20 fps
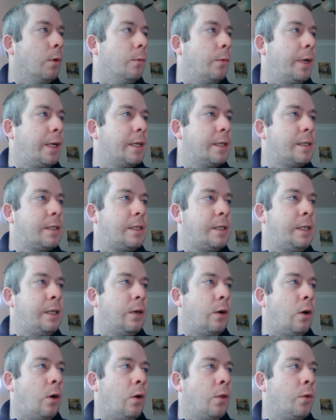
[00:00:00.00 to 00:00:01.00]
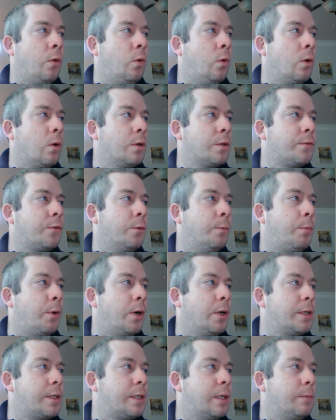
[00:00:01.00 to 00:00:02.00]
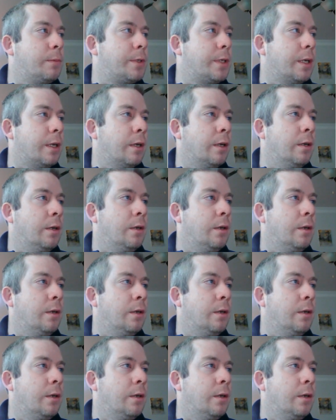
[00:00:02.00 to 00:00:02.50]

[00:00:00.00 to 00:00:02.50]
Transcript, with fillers: We can see all the orders for Bart Simpson.